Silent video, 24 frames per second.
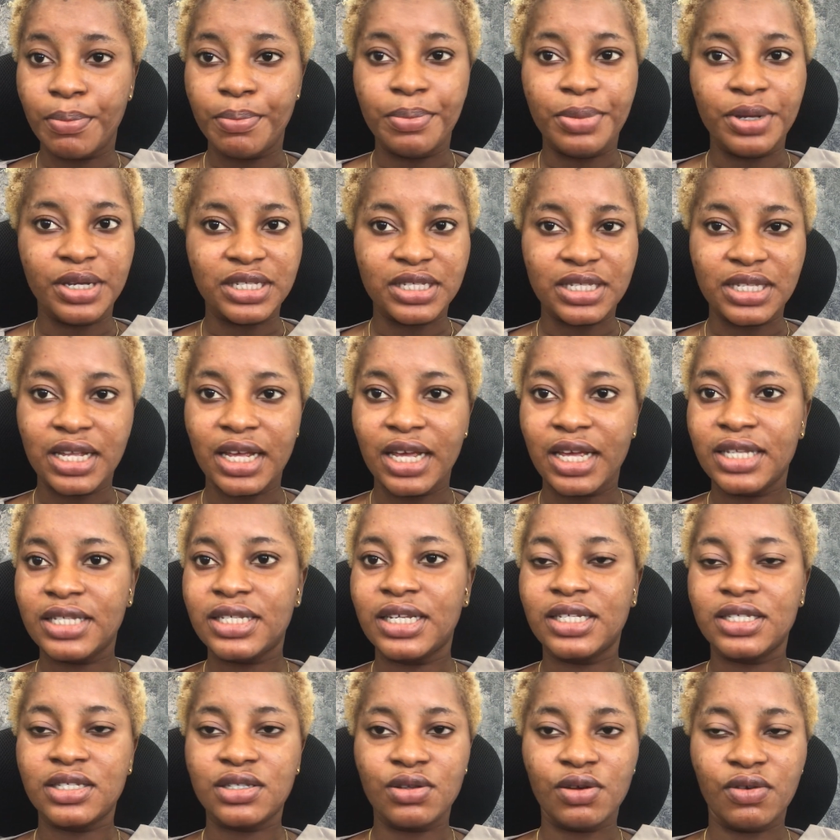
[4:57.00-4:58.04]
business
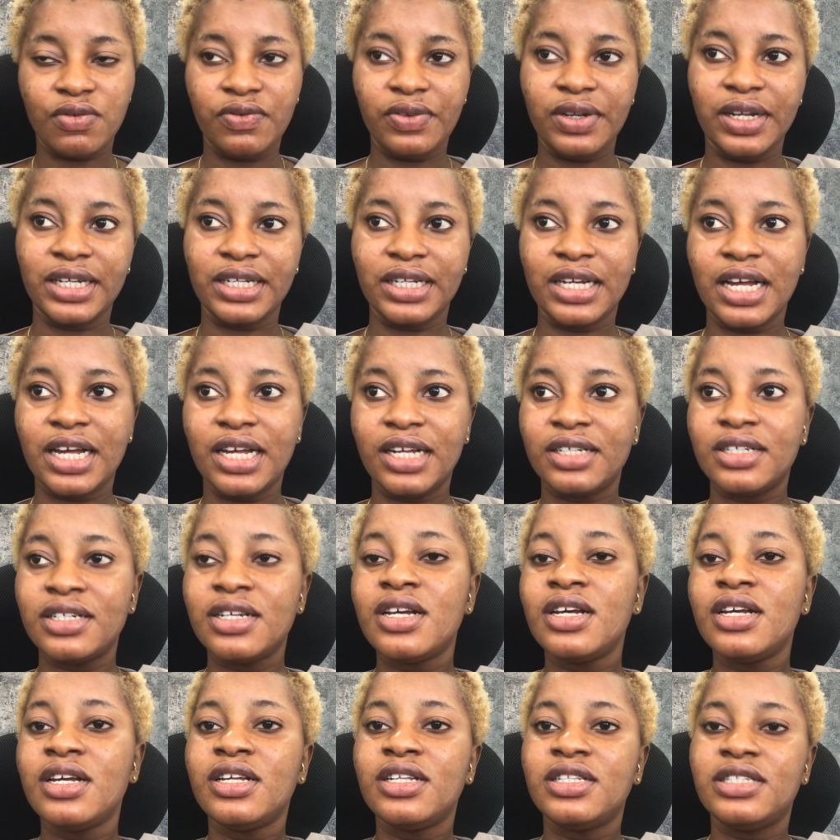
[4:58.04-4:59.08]
and stuff like that.
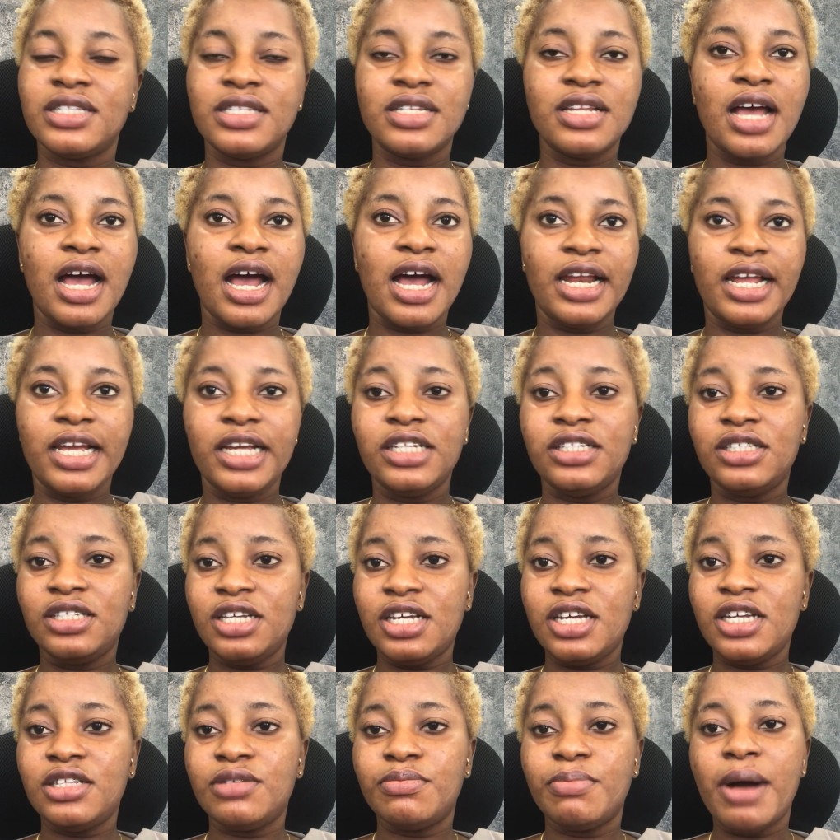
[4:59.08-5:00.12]
and I
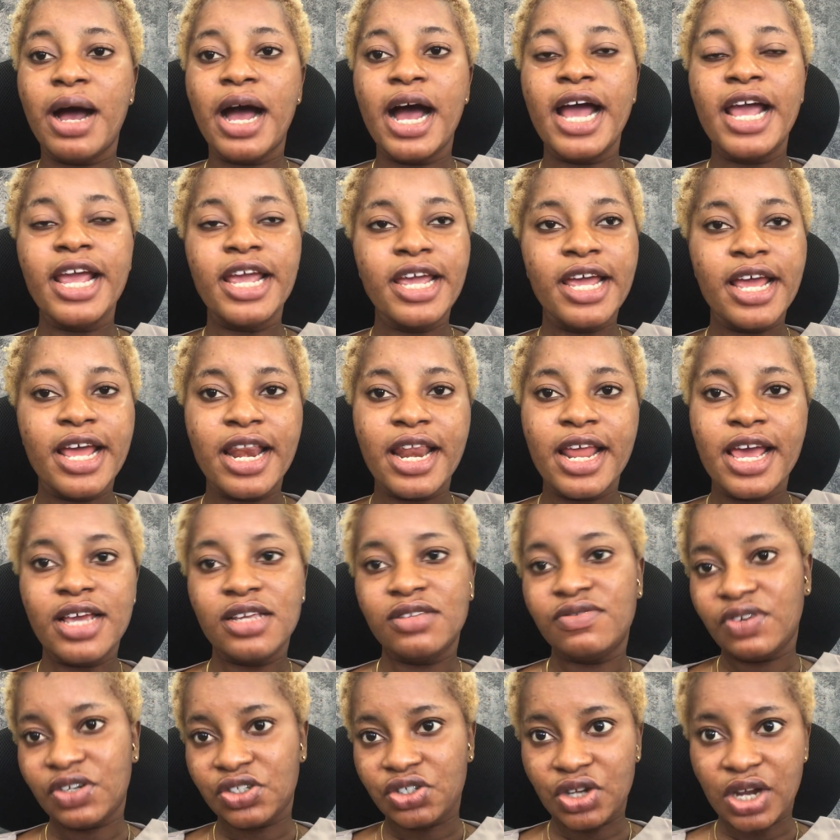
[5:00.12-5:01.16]
did my
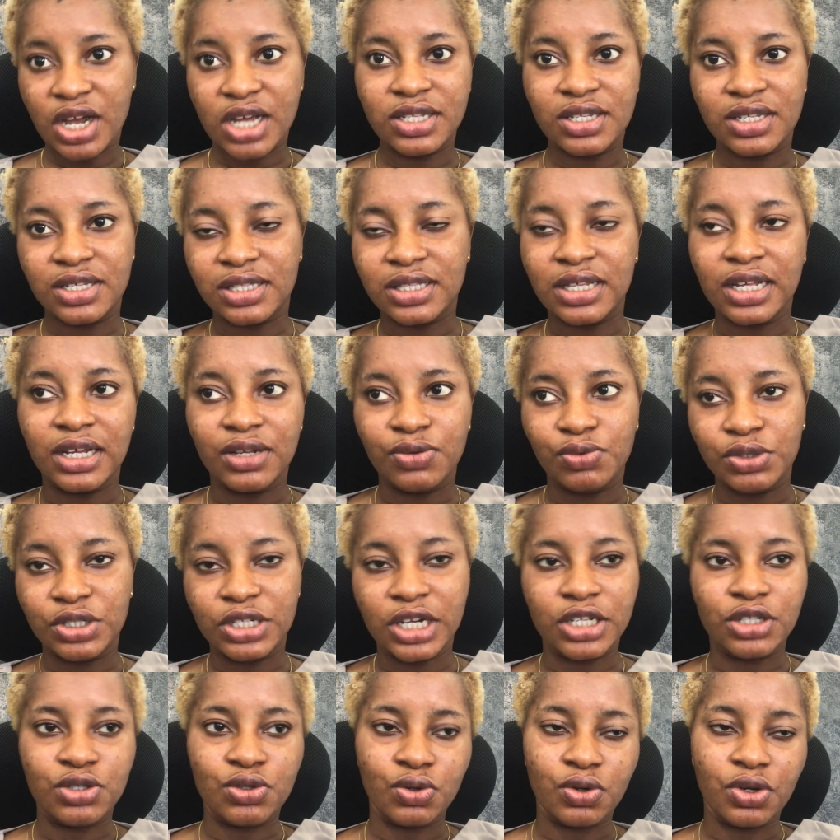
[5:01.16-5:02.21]
ALX virtual assistant, which
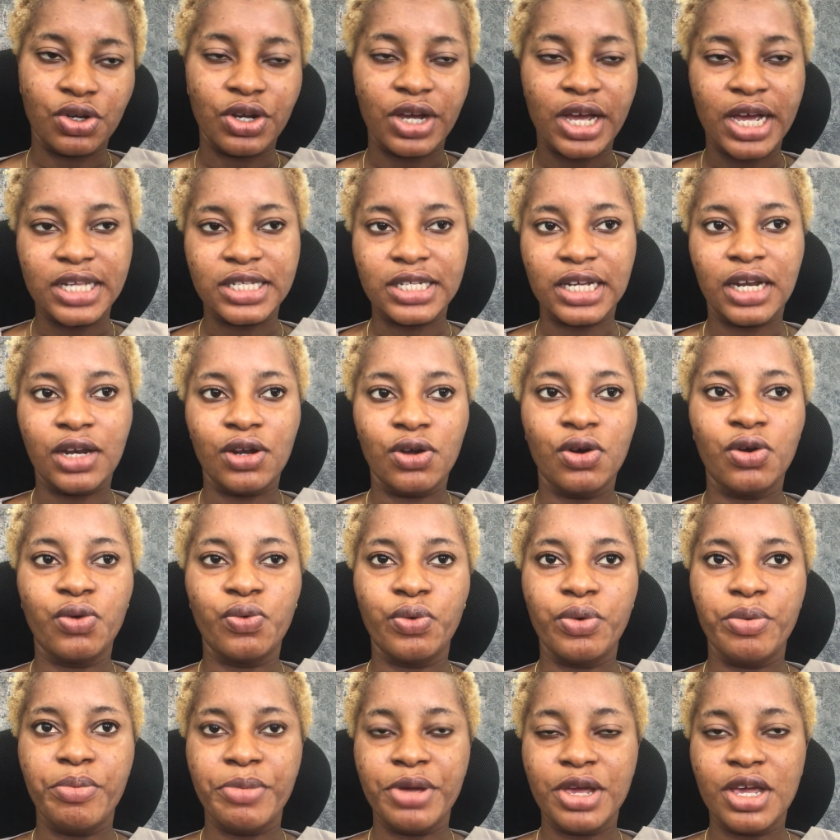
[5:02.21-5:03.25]
I took you guys along
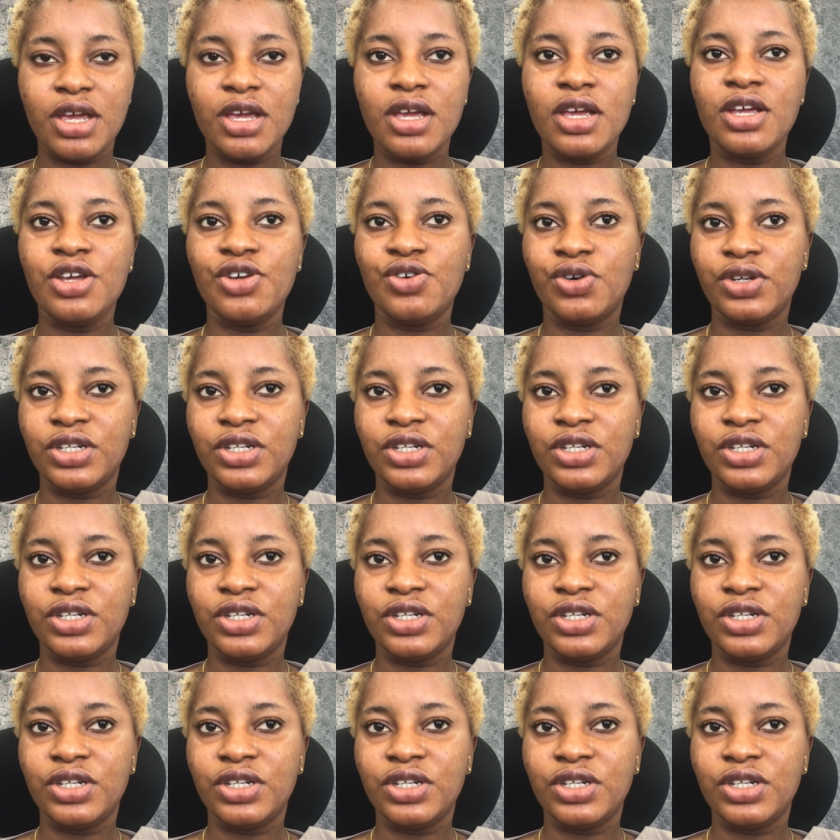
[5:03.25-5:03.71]
with me. You